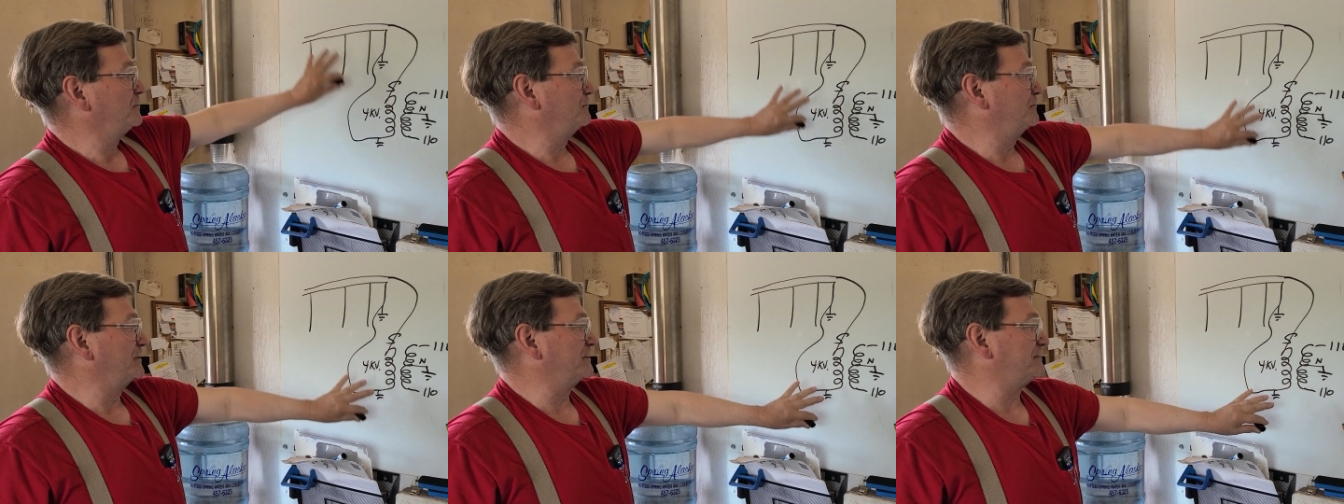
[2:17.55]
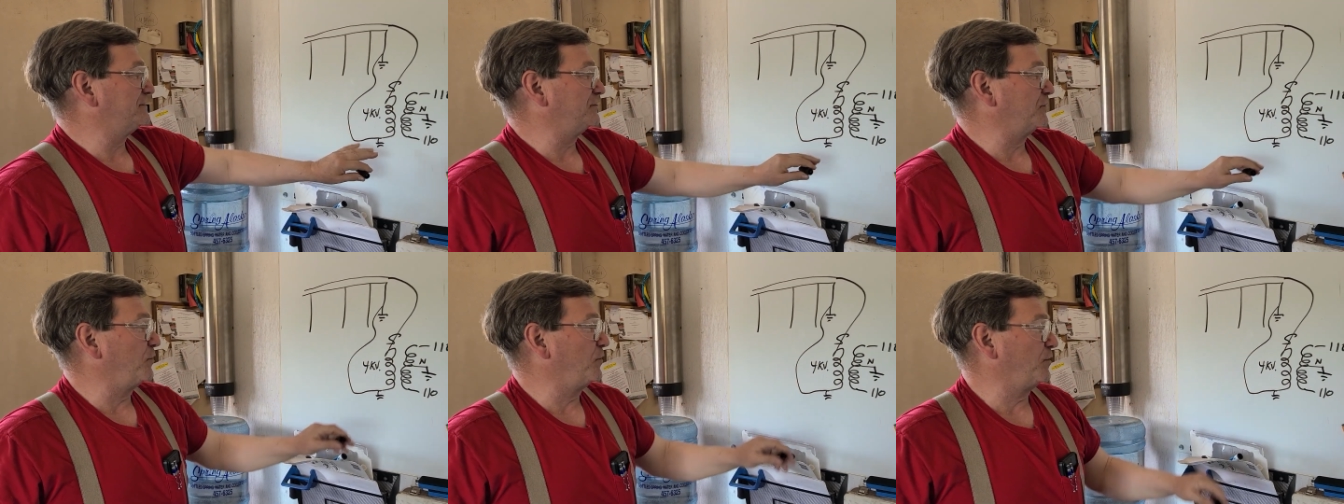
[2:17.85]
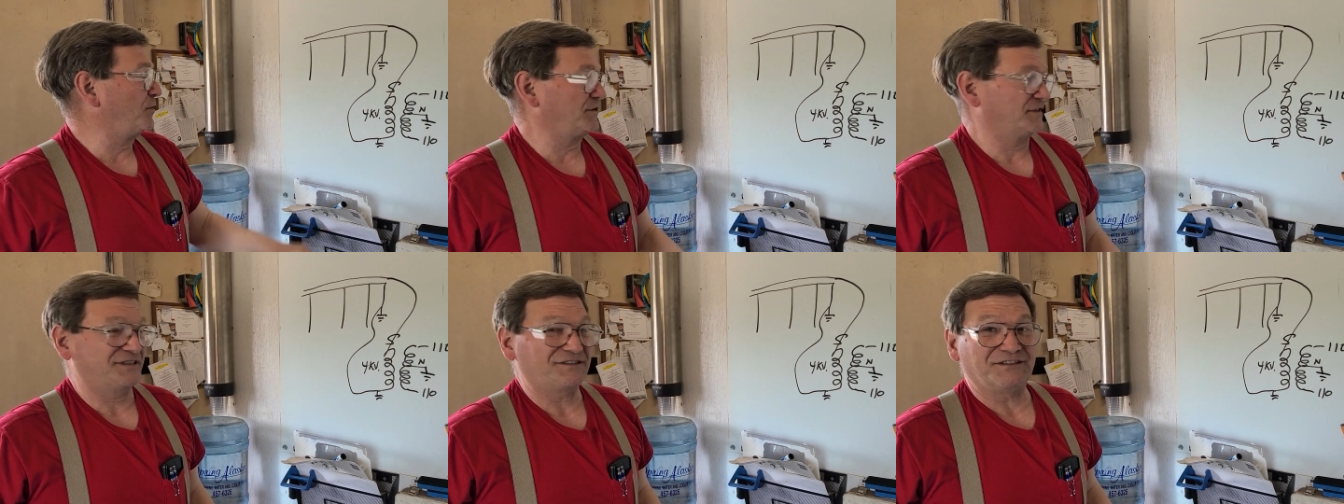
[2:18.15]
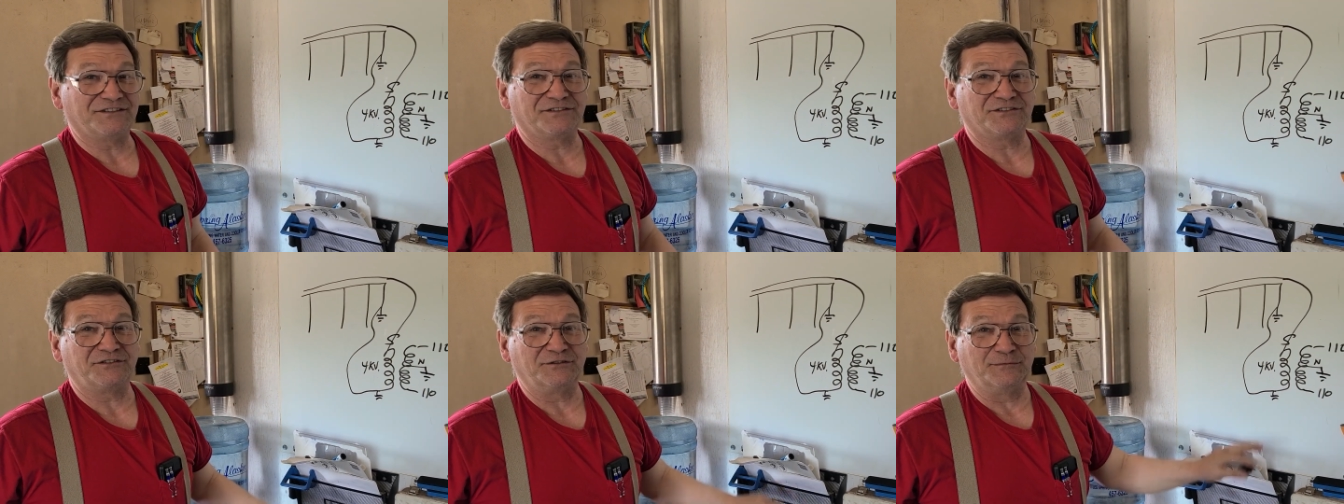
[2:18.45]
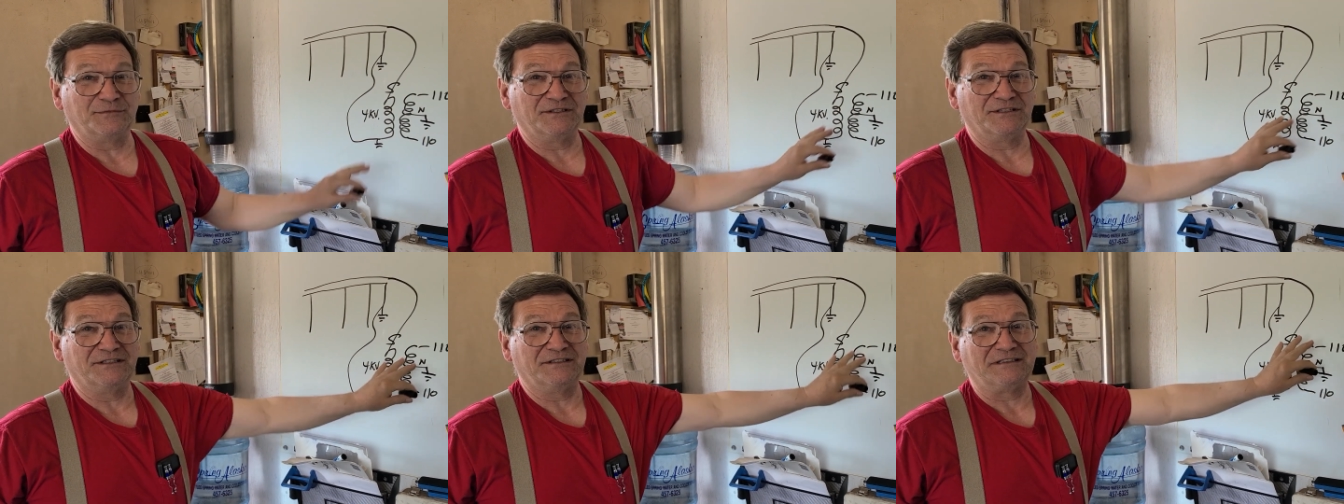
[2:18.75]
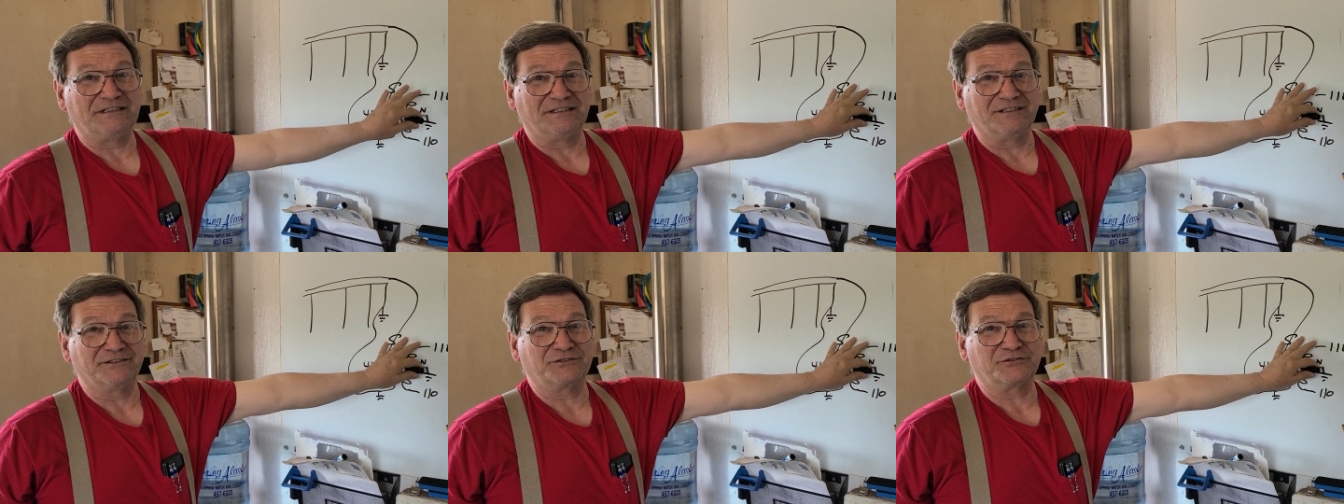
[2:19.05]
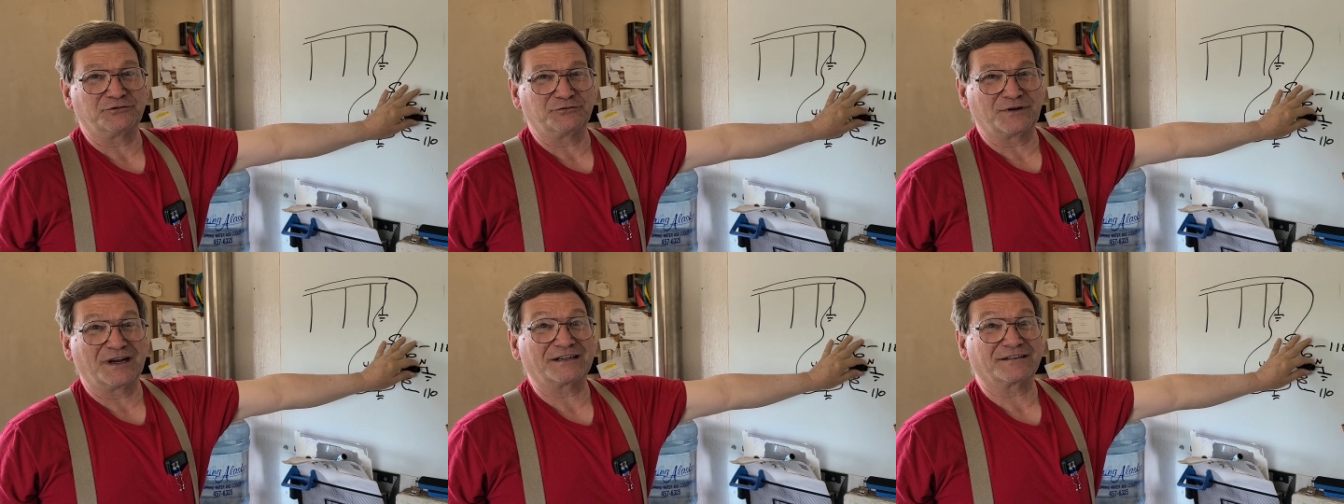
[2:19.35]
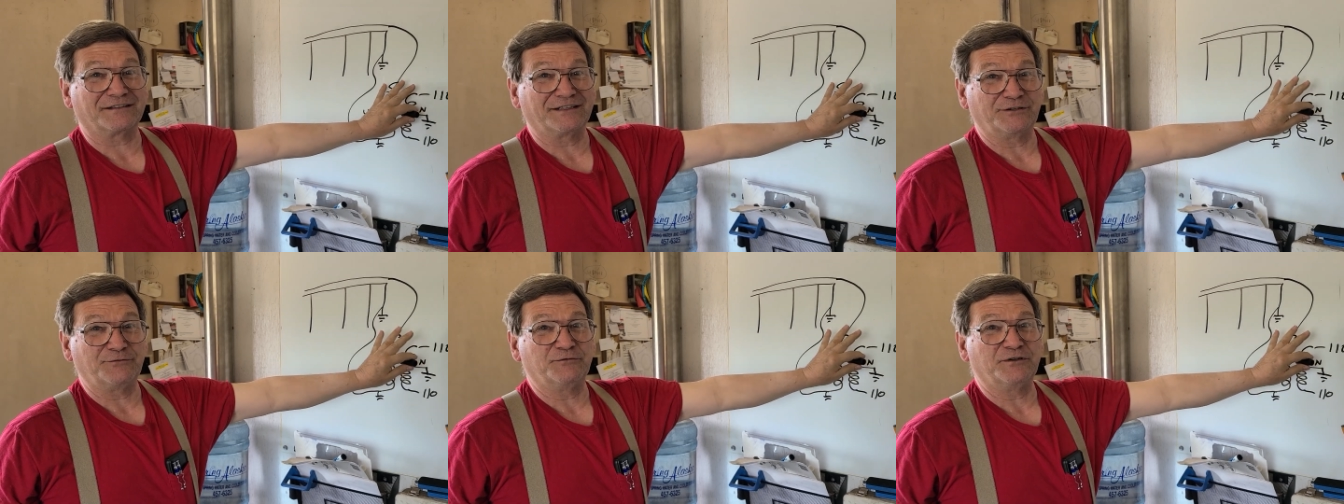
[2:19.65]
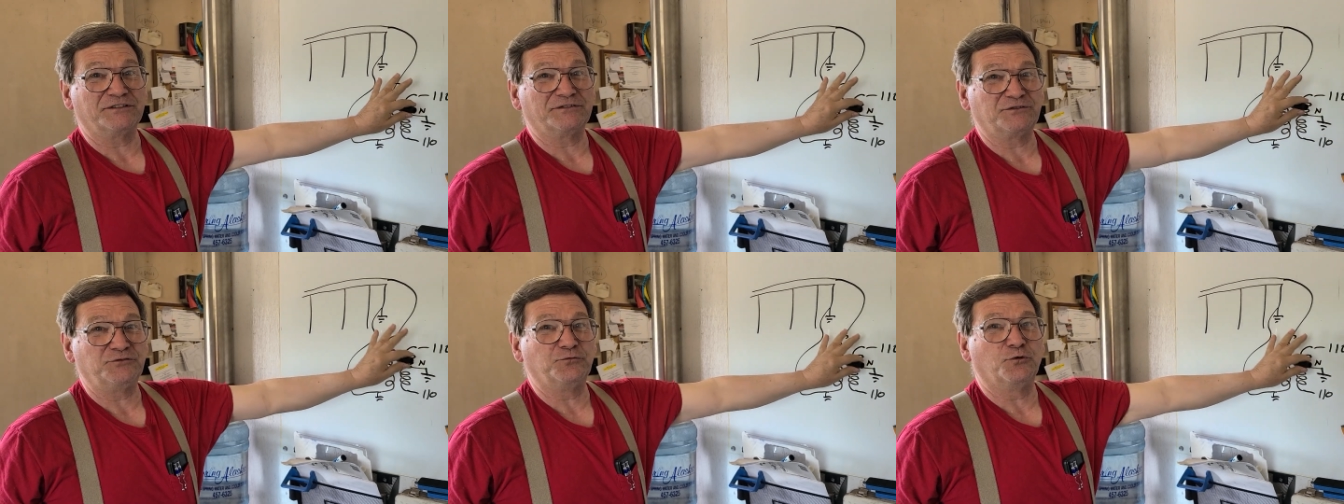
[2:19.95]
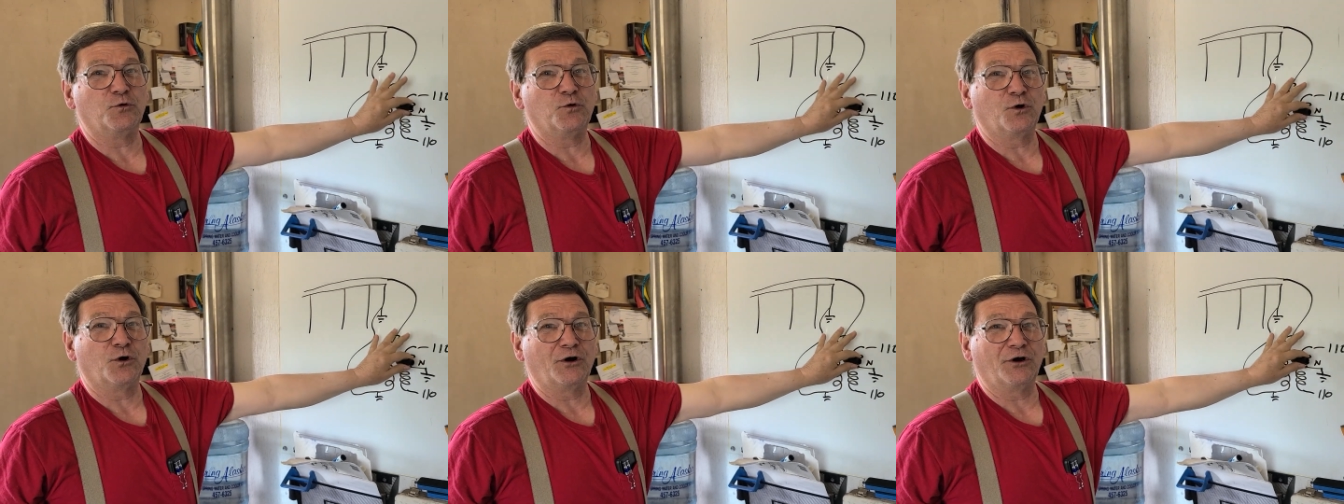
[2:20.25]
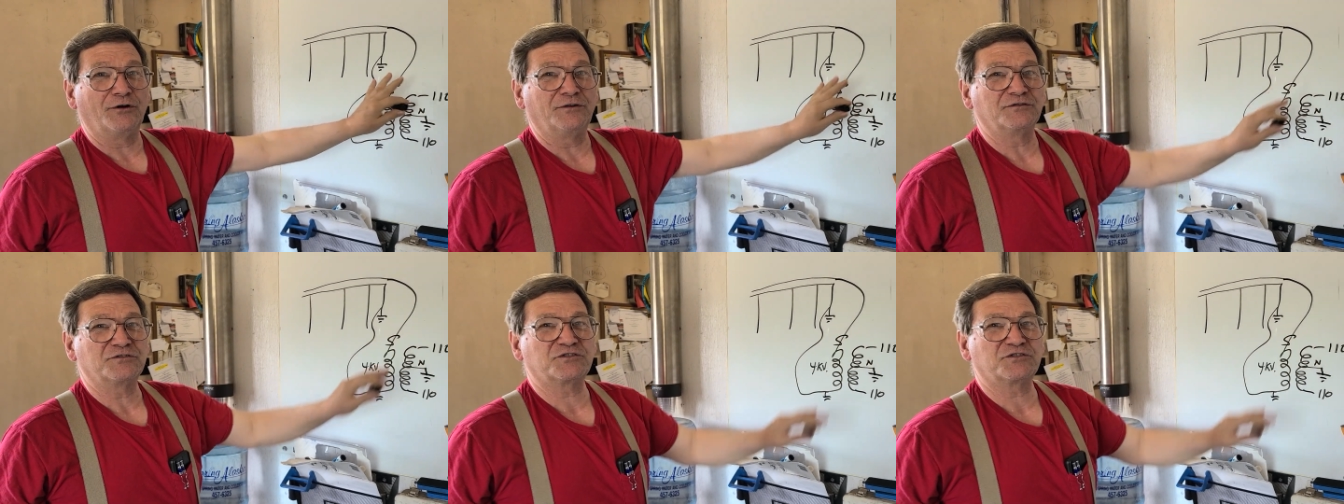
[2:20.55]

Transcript: with the whole system than it does directly with your